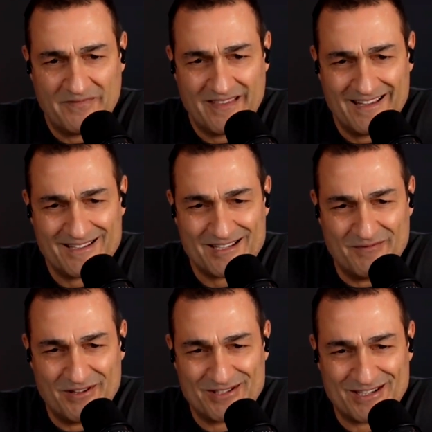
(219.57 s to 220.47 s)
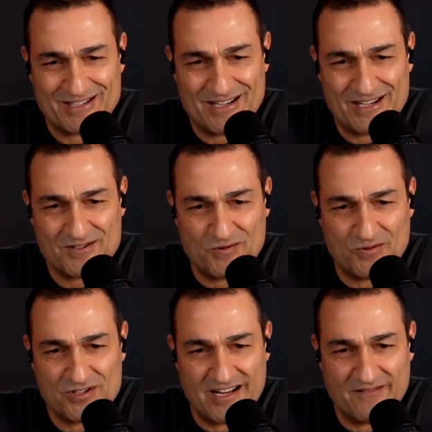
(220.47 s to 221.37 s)
some of the success
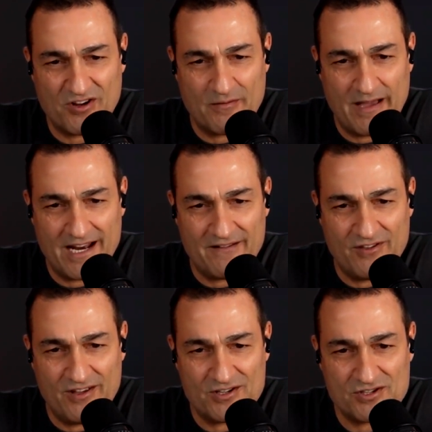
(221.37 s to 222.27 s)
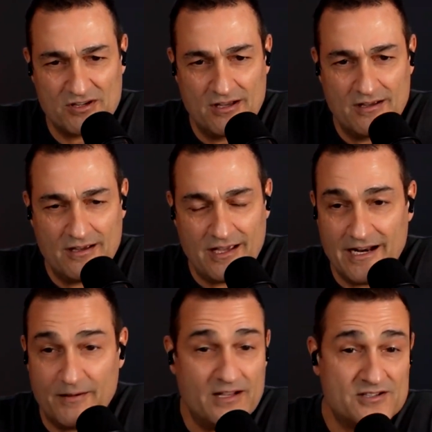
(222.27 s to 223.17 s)
stories that have come out of this.
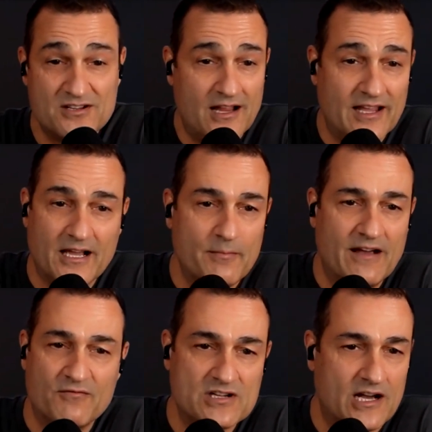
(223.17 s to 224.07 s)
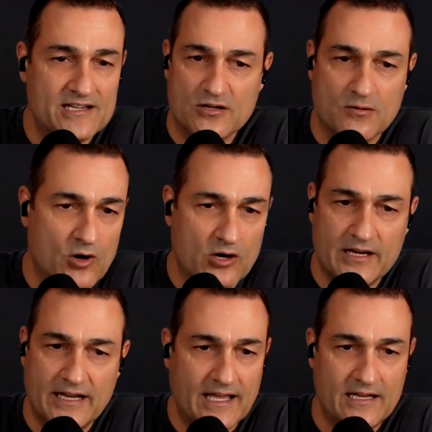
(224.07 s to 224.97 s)
And it's not like I'm advertising or
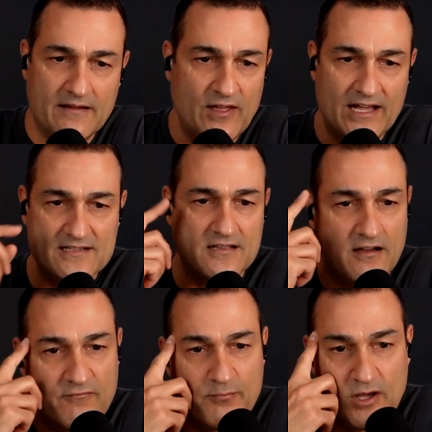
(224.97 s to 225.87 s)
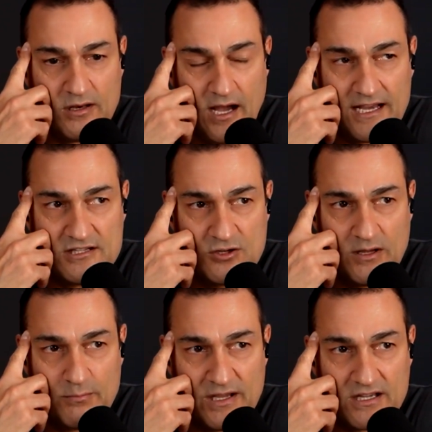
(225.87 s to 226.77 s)
marketing any of that stuff, but I do
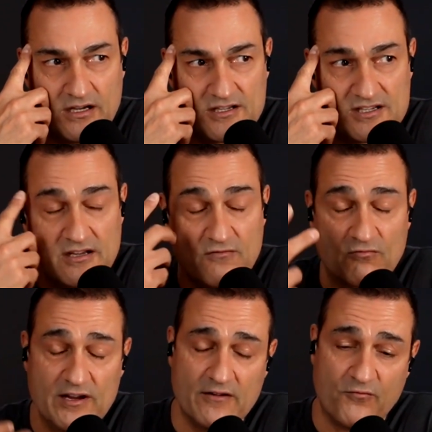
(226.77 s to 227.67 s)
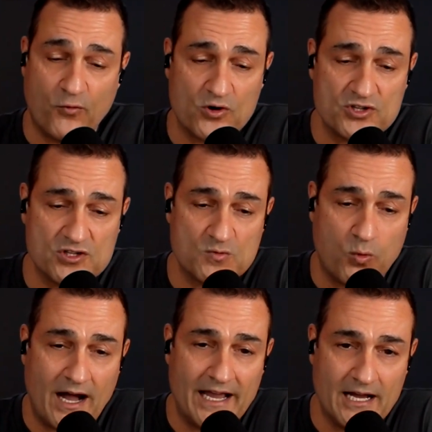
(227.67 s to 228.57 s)
it because it reinforces
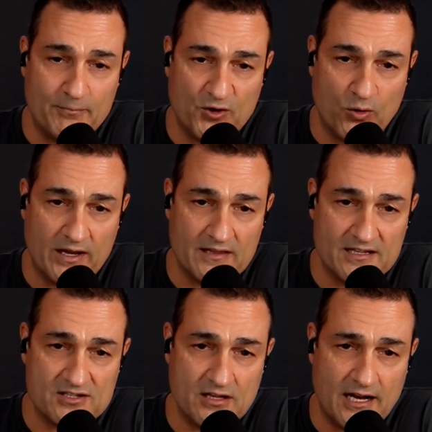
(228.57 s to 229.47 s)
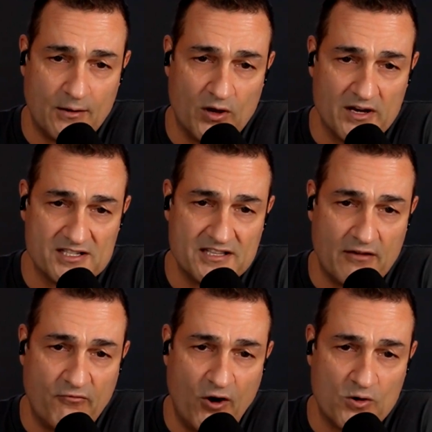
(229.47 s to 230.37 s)
why I'm doing this. And I want to stay
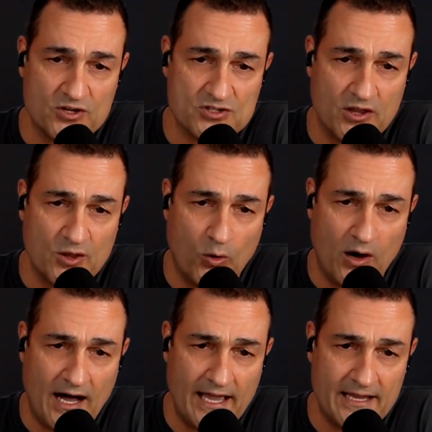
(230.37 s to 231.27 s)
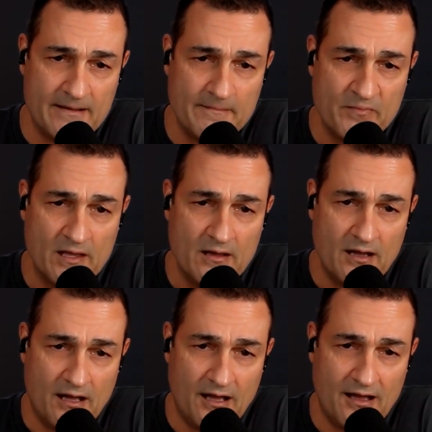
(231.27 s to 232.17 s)
focused on the why.
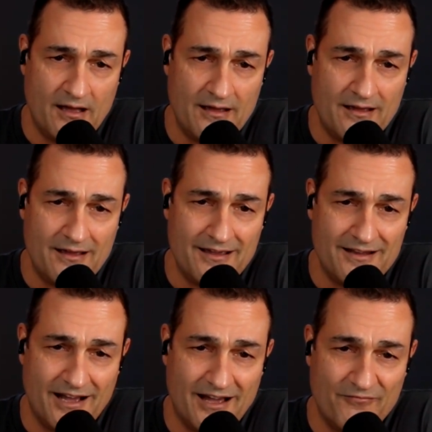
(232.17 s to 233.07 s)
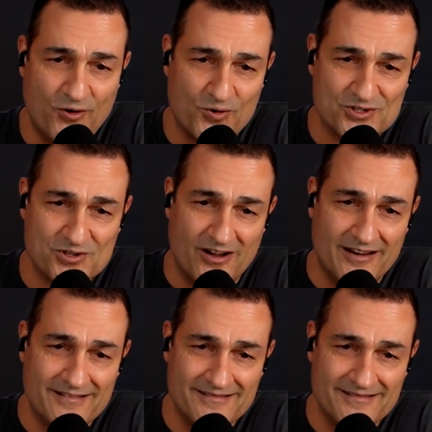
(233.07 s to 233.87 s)
And not focus on